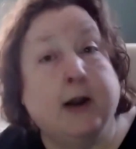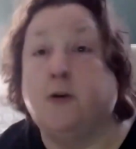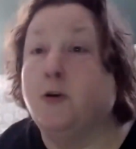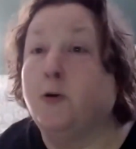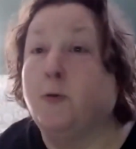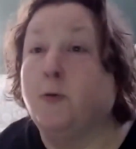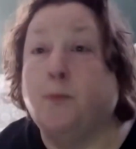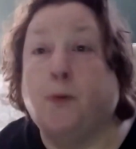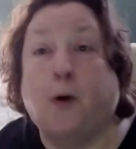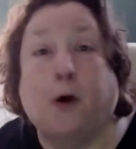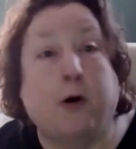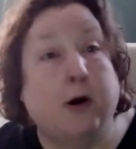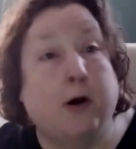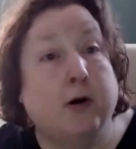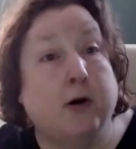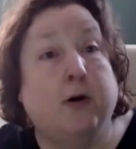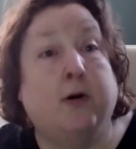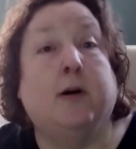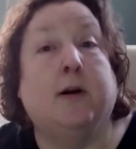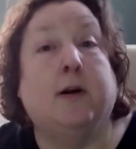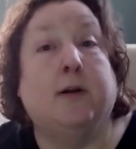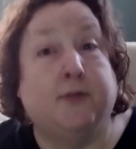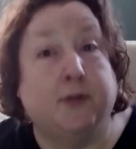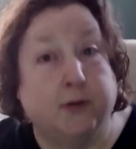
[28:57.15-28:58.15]
or your
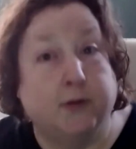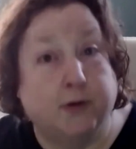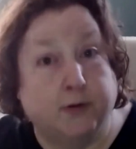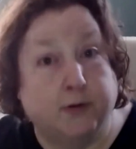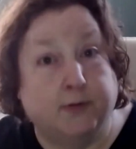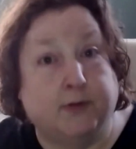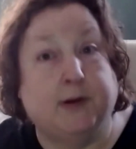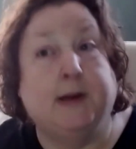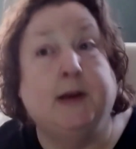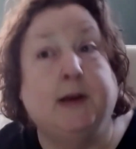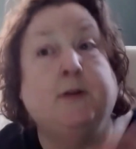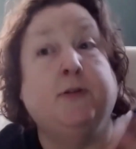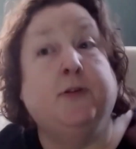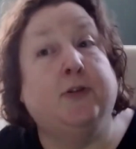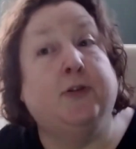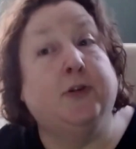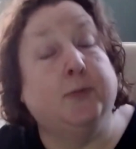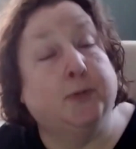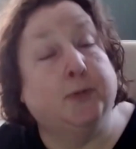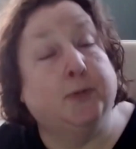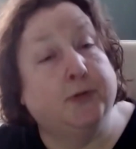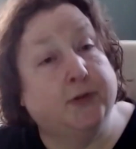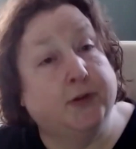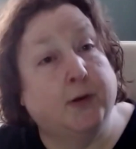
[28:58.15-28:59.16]
partner if you're in a
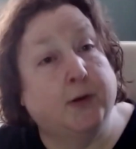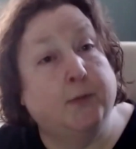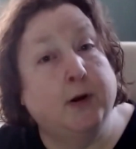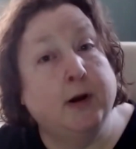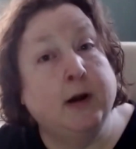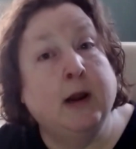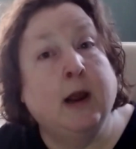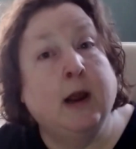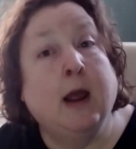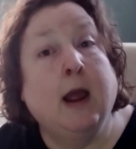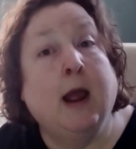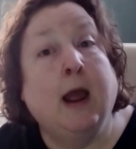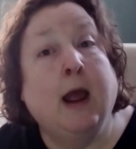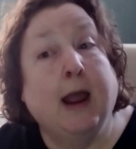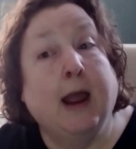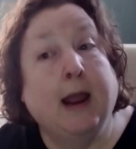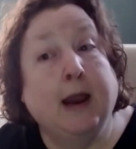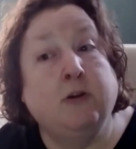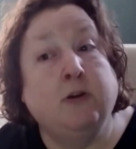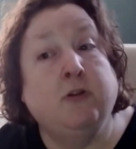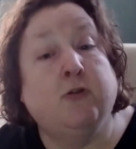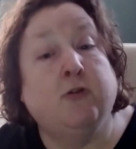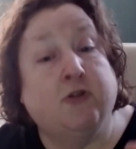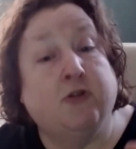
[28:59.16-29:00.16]
relationship with someone,
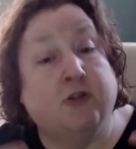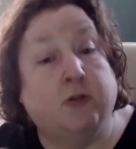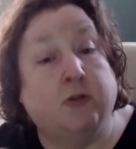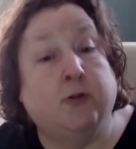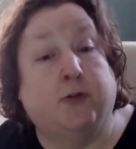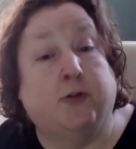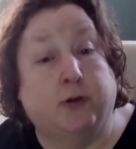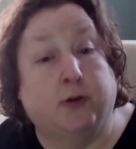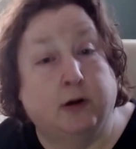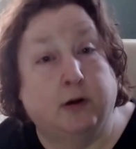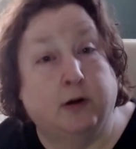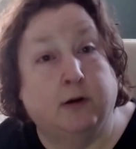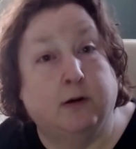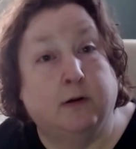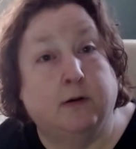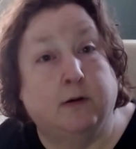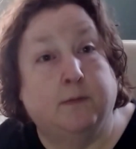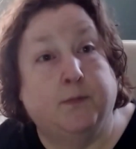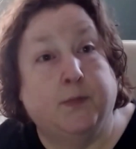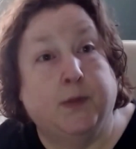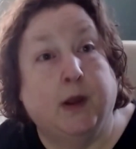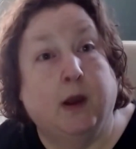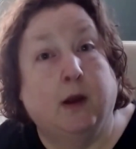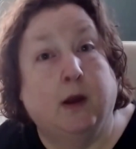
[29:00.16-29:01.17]
and your children,
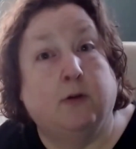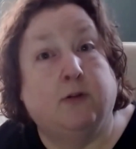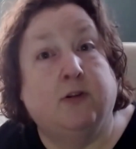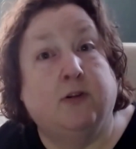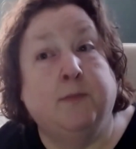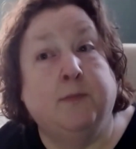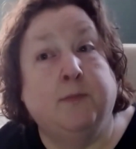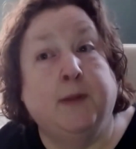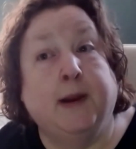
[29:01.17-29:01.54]
to